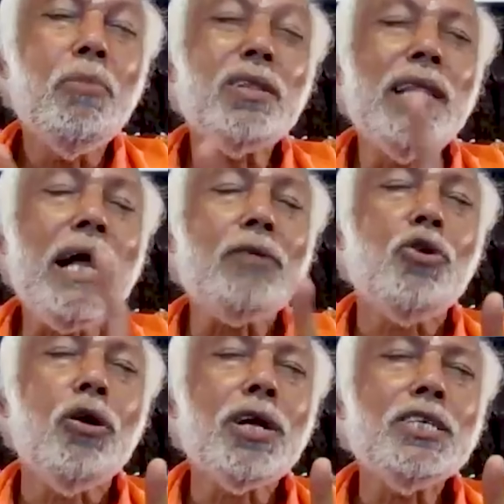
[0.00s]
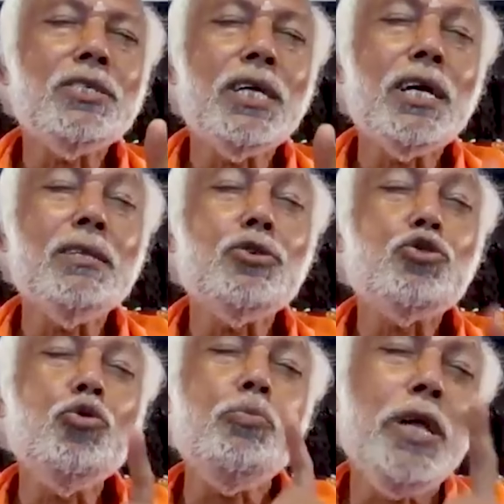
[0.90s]
But that thought has taken the
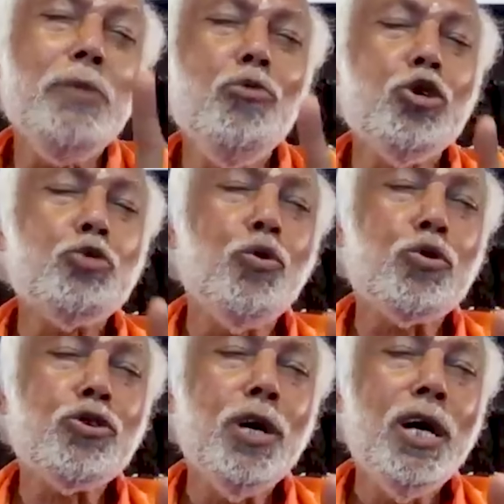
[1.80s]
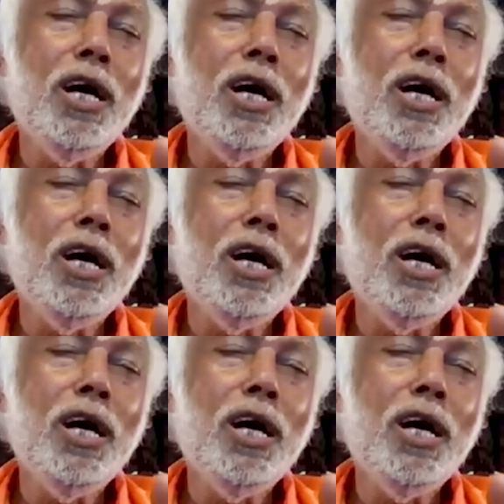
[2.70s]
supreme most post.